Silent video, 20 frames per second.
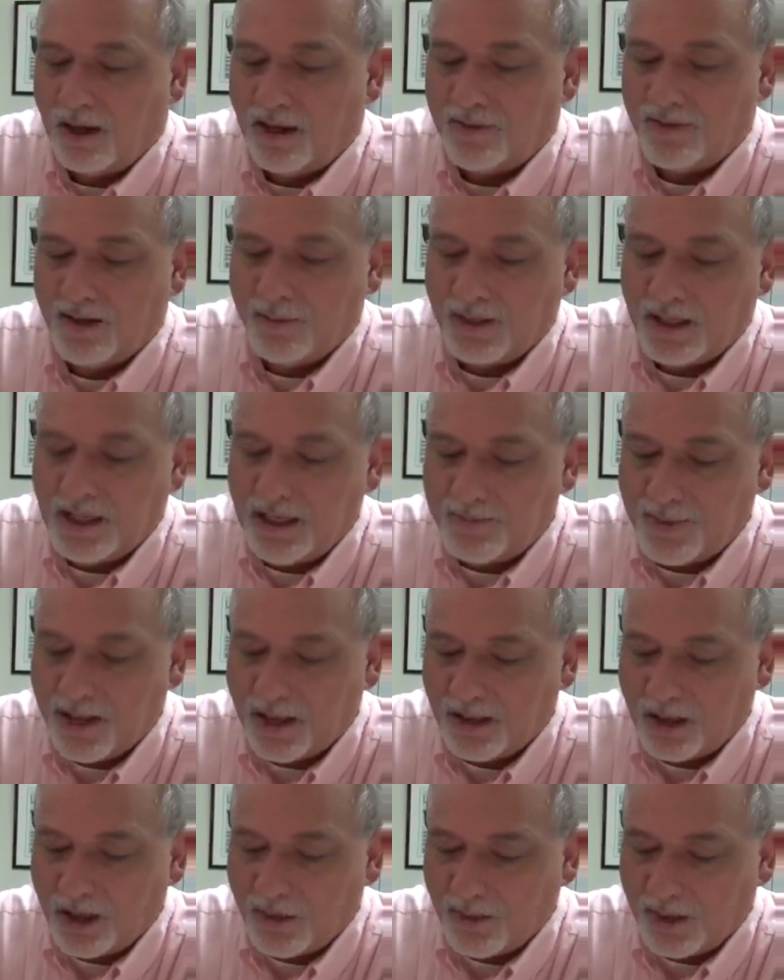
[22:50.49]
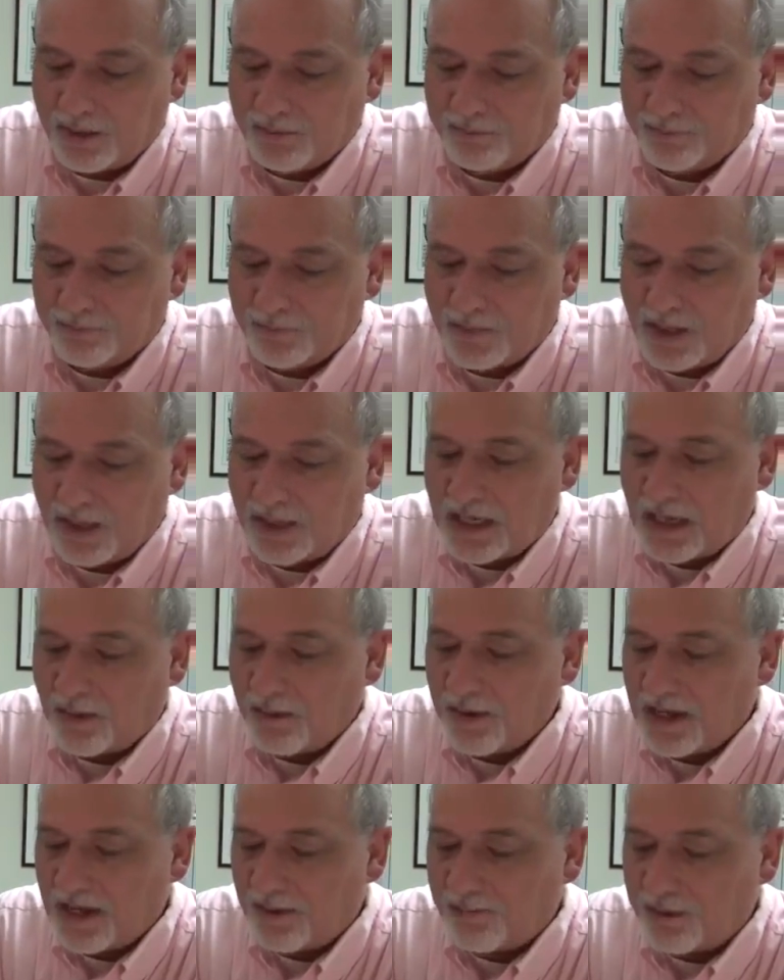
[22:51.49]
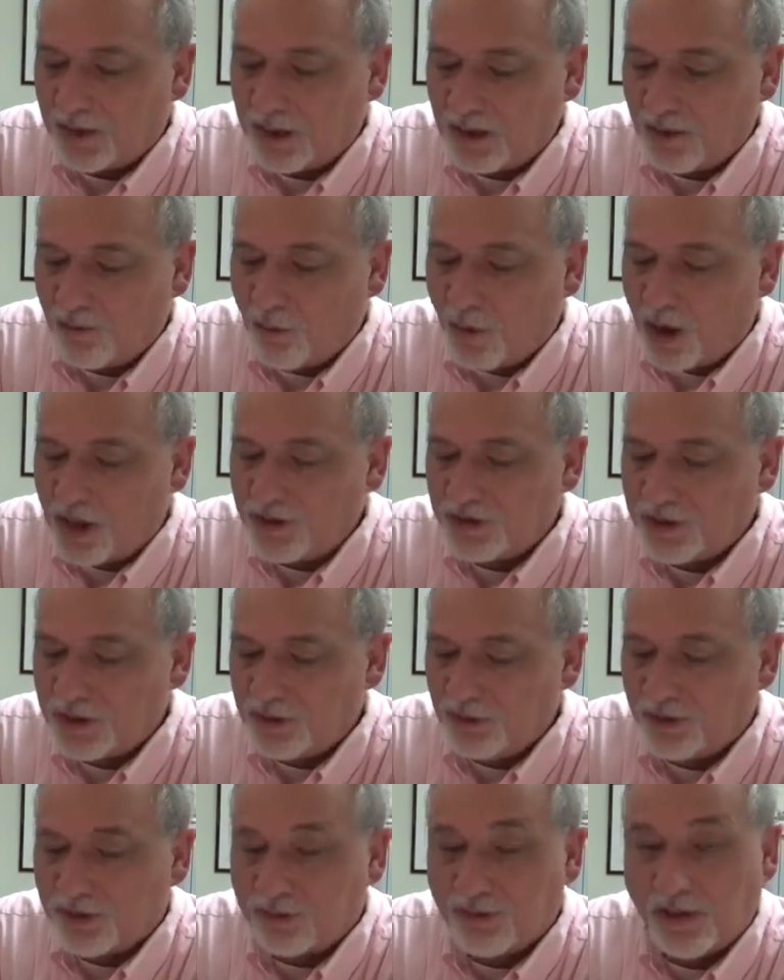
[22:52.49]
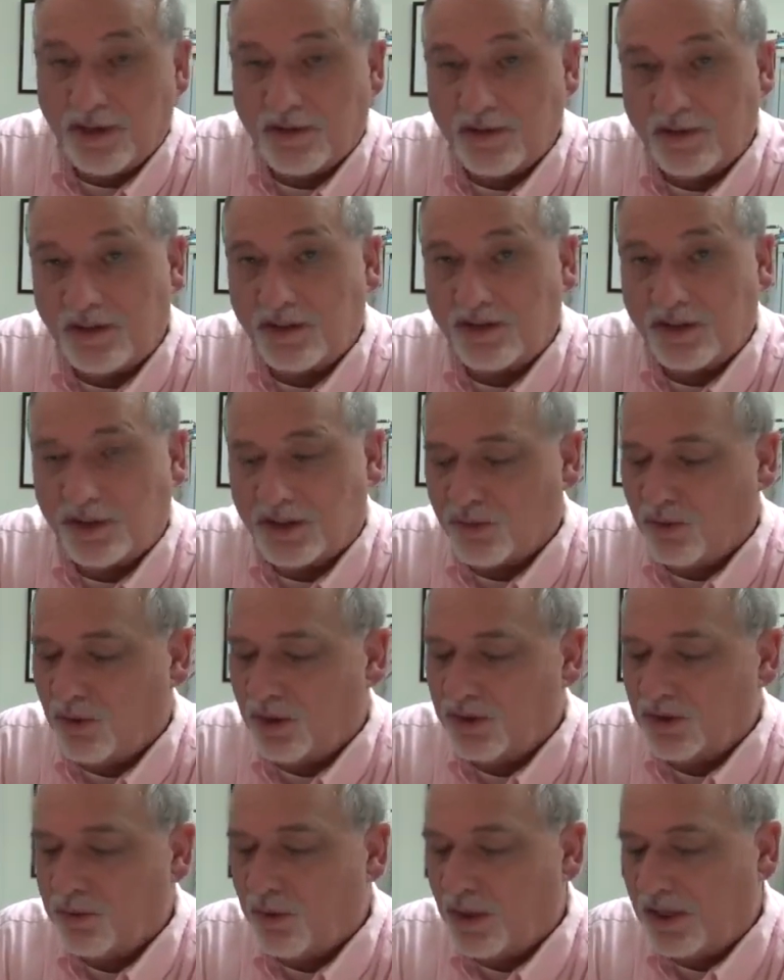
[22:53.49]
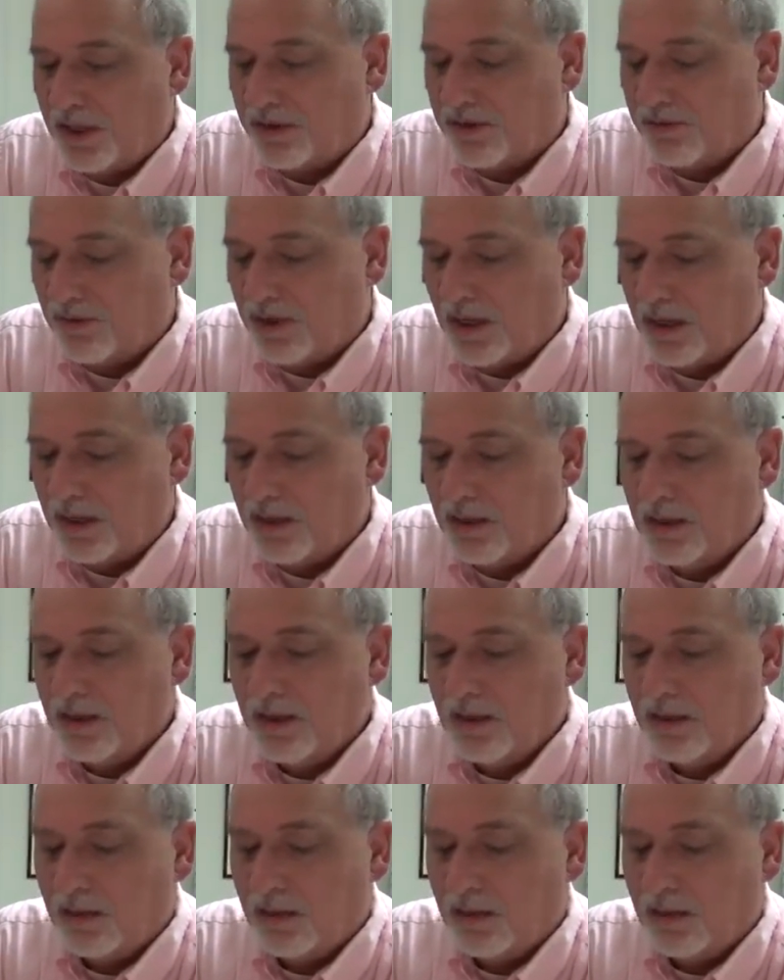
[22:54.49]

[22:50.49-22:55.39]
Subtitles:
And then we keep on going, and now we have put in 1, 2, 3, the digits 123,